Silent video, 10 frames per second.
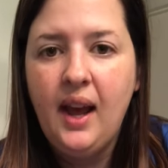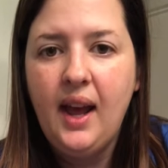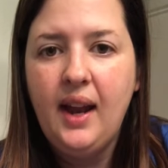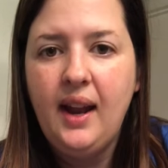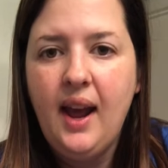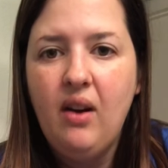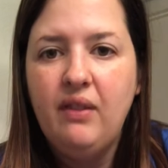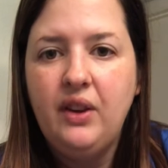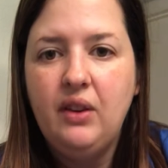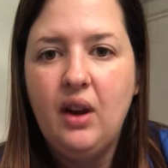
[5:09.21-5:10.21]
And now
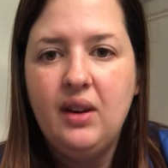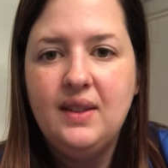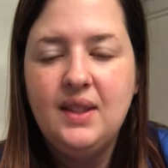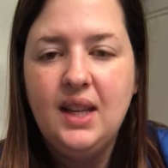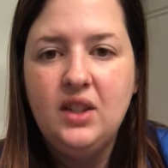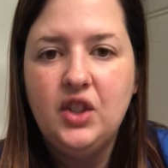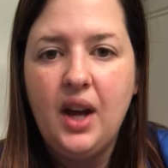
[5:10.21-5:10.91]
if you notice, each